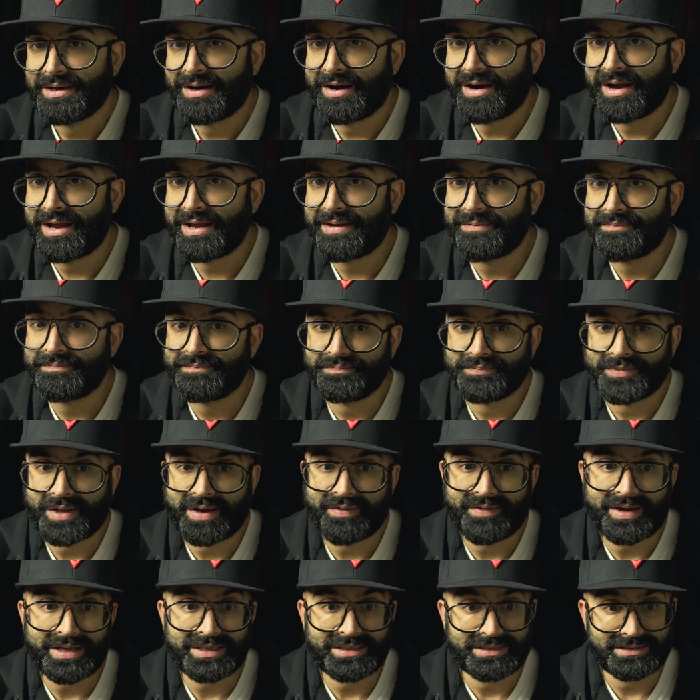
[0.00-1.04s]

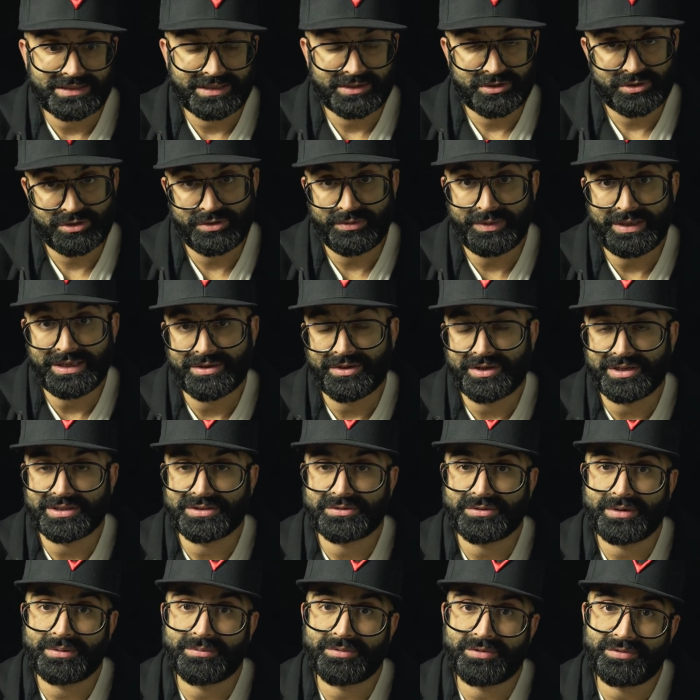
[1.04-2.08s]
I've had 2
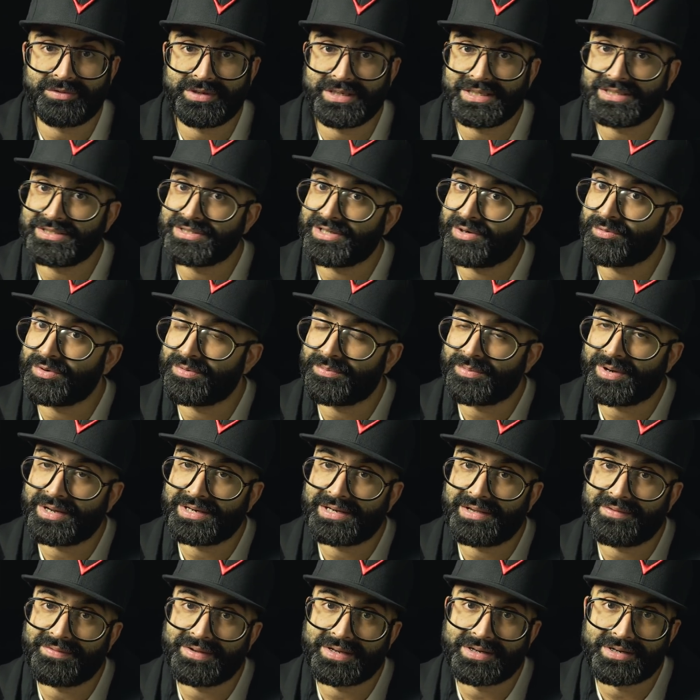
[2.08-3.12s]
E90s M3s. I wouldn't
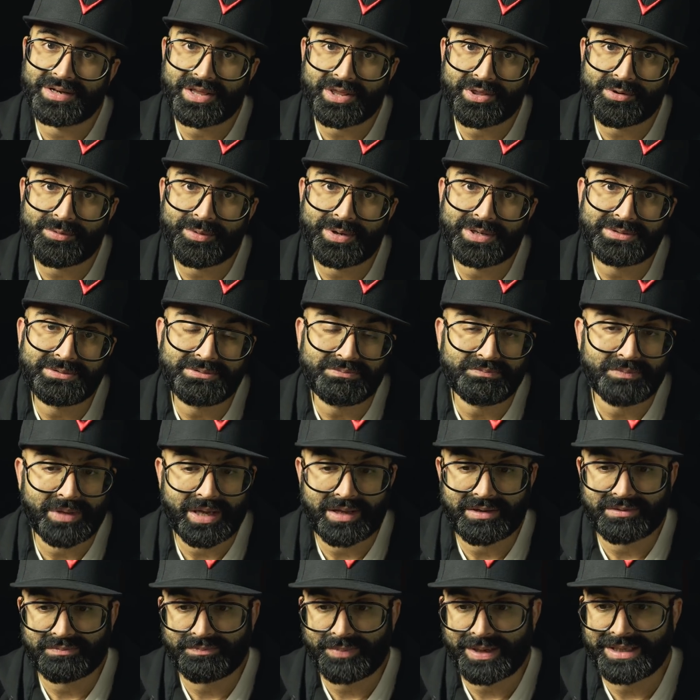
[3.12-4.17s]
mind having another one,
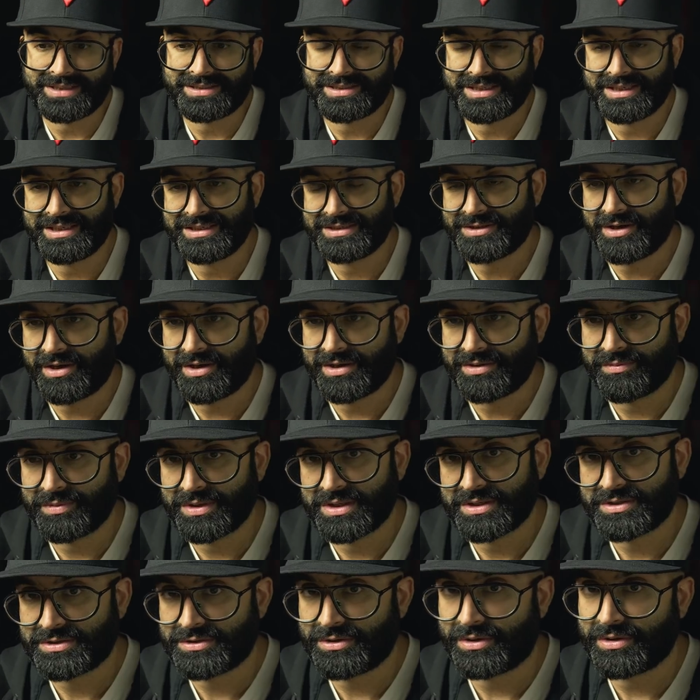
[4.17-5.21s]
and basically starting
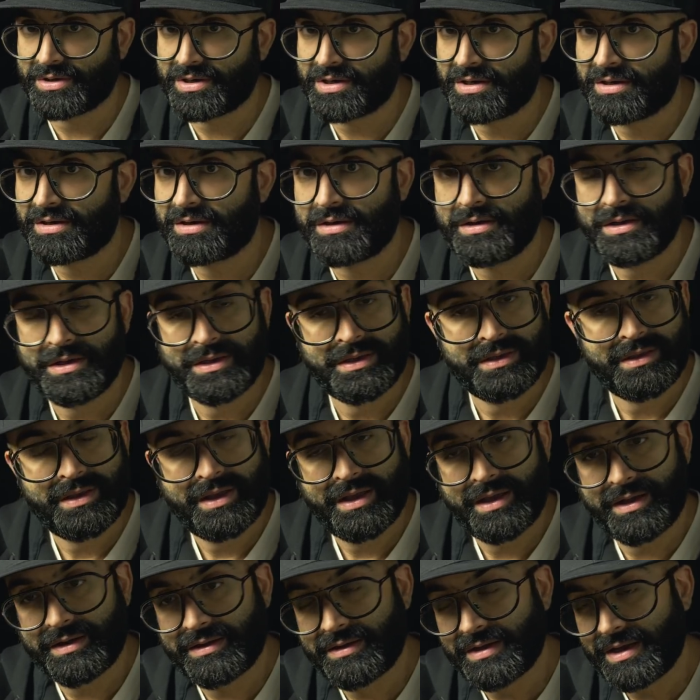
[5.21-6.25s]
with a stock car
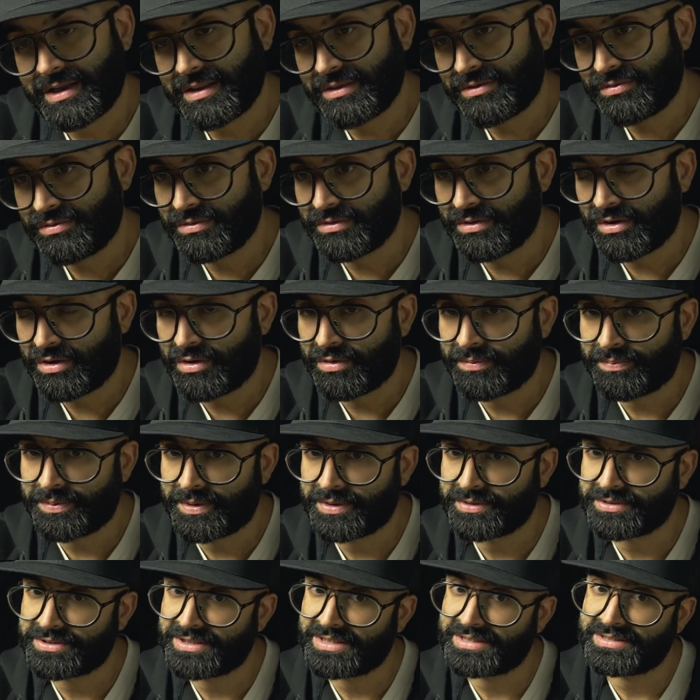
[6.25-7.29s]
and going through the whole
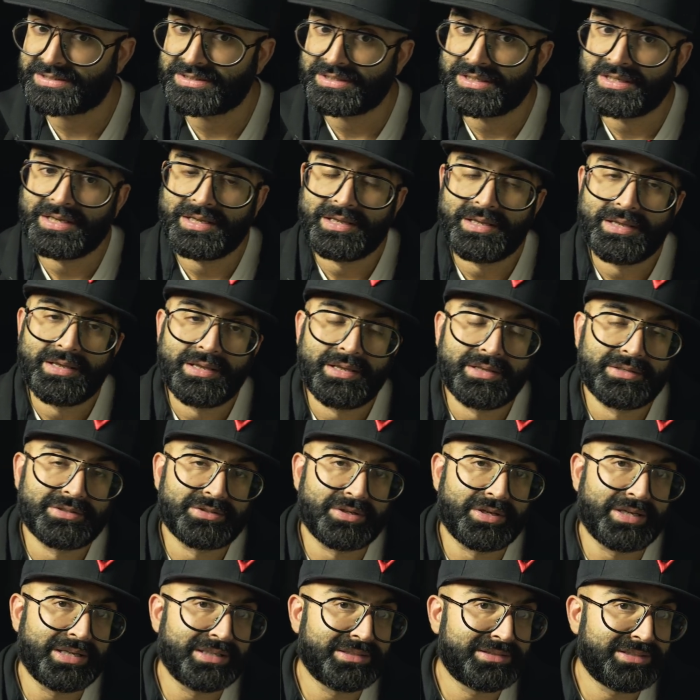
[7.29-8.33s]
process.
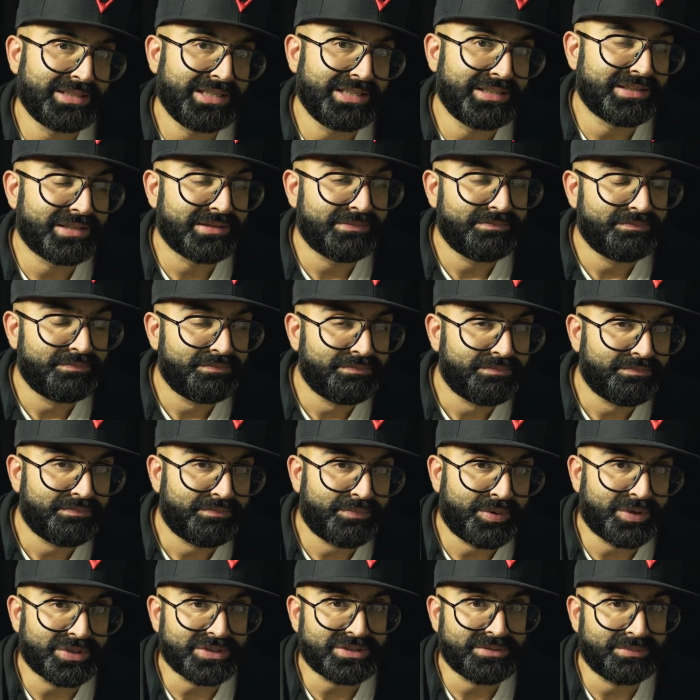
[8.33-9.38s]
So it's either
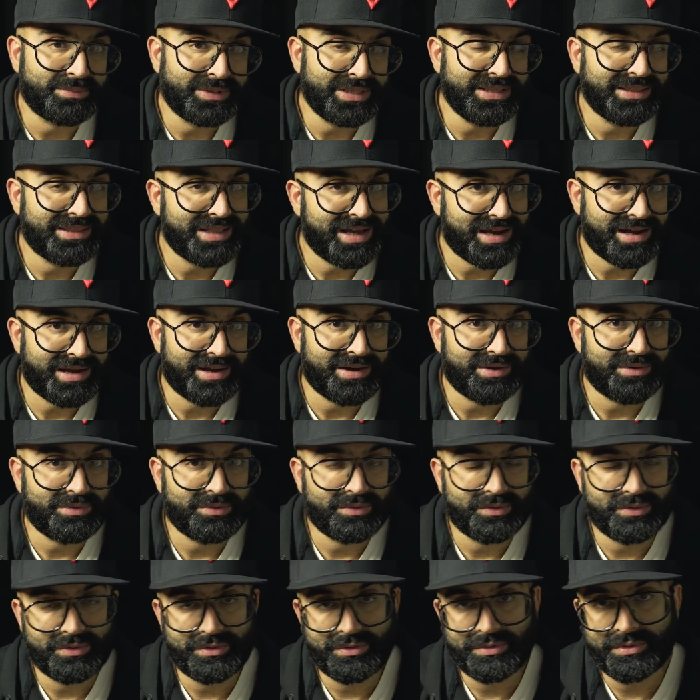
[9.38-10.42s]
possibly that
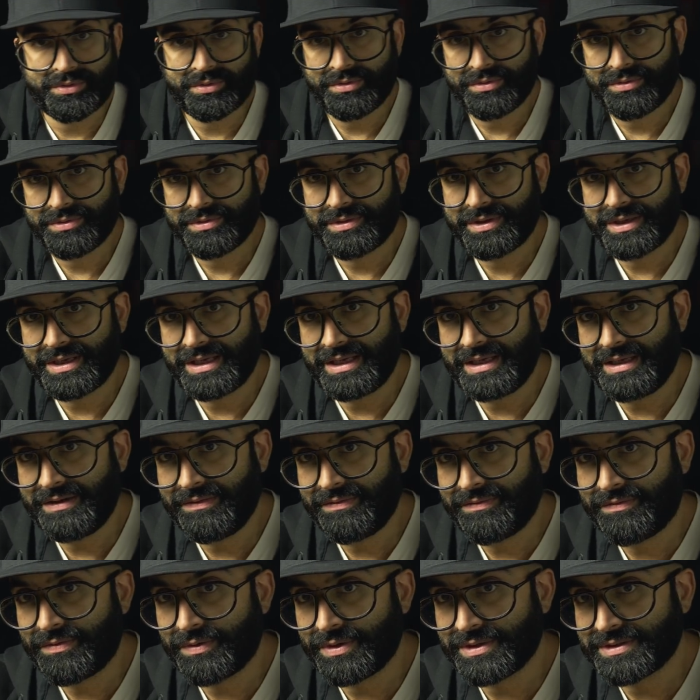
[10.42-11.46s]
or the
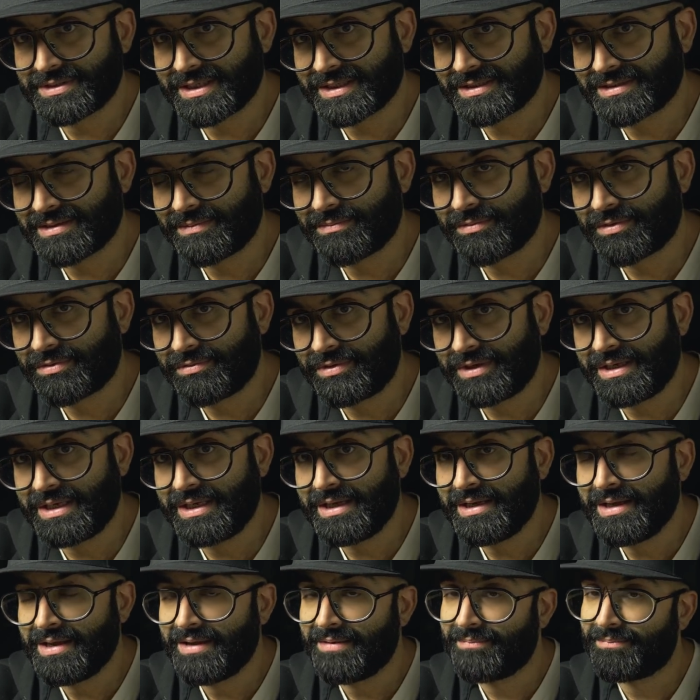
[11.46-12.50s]
E46
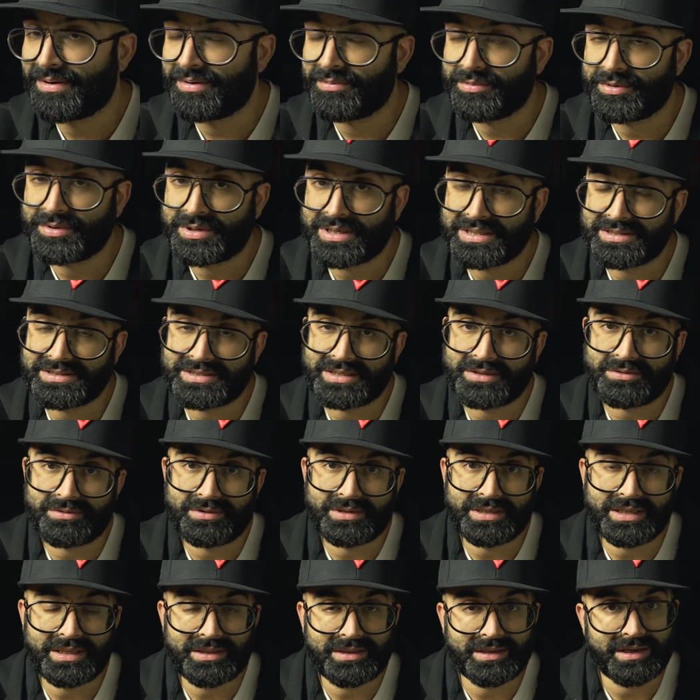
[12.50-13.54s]
M3, but we'll consider
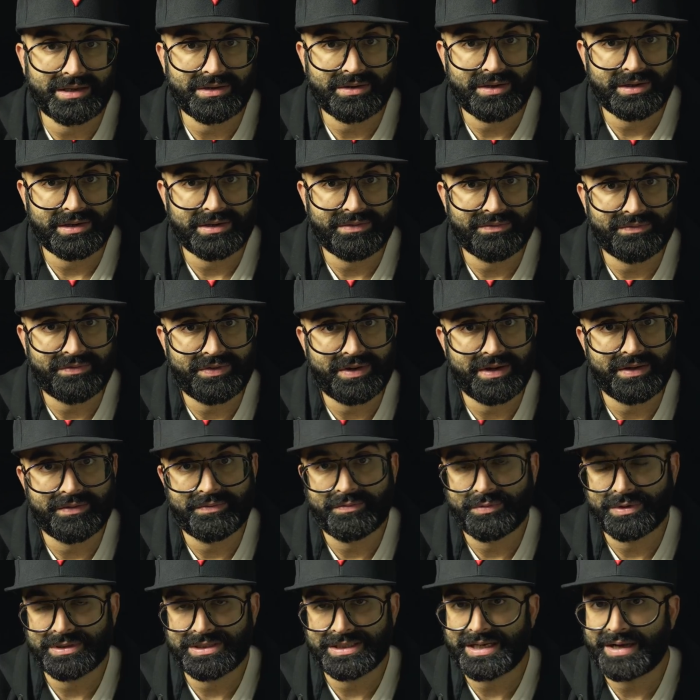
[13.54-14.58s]
an E39
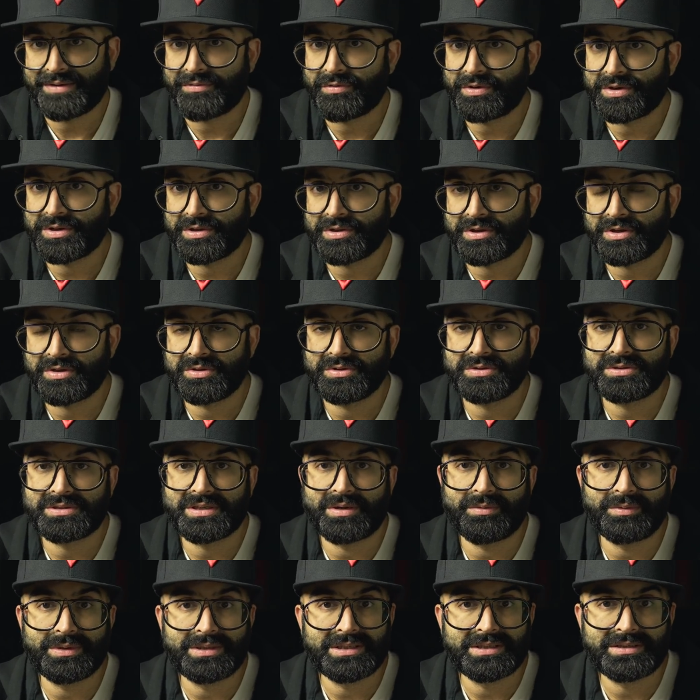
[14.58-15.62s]
M5. We did have one of those
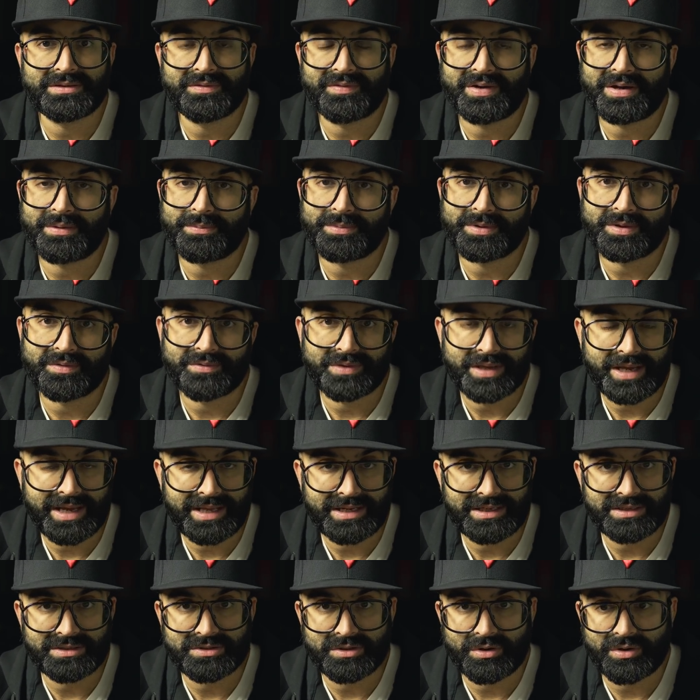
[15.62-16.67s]
that we did development of the
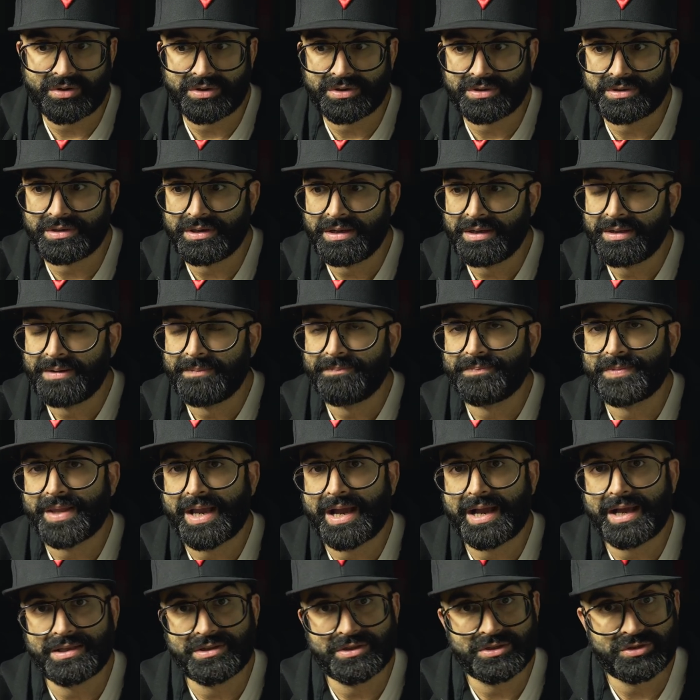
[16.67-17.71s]
headers on
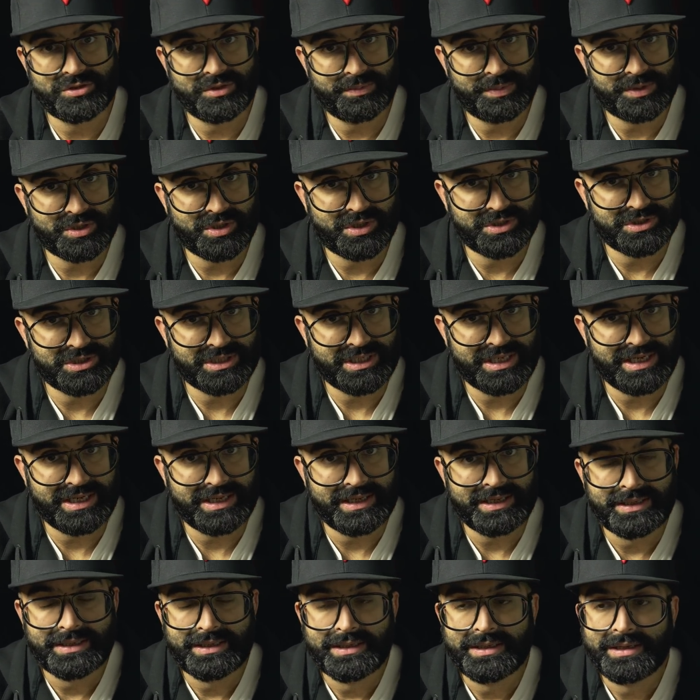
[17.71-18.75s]
and the supercharger
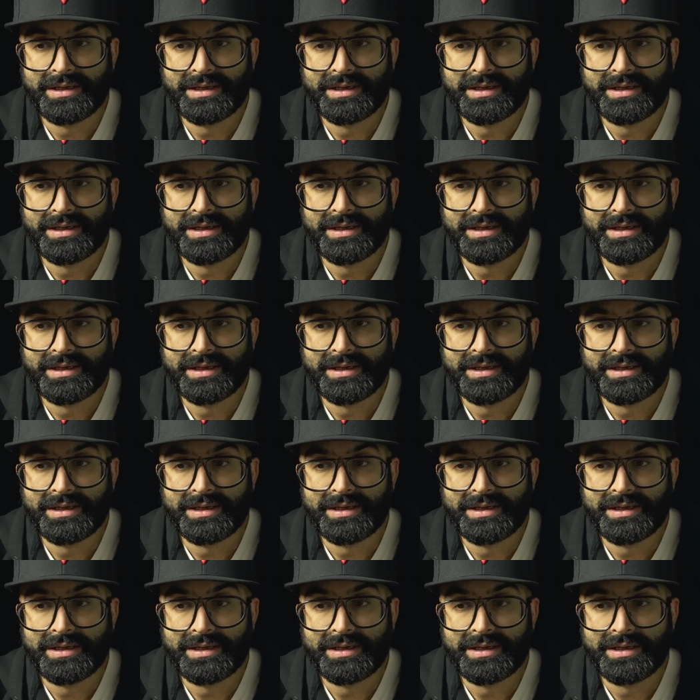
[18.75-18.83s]
kit.